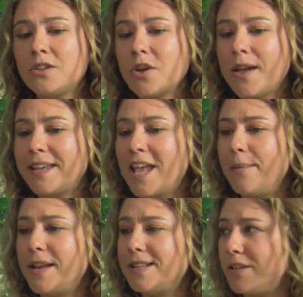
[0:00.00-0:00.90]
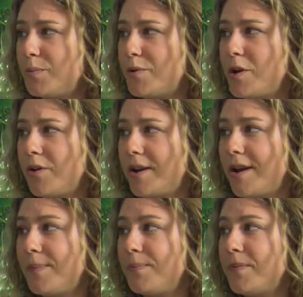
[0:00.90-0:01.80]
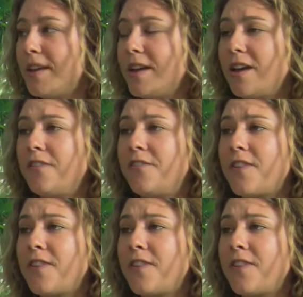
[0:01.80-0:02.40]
So I came and I did the program. I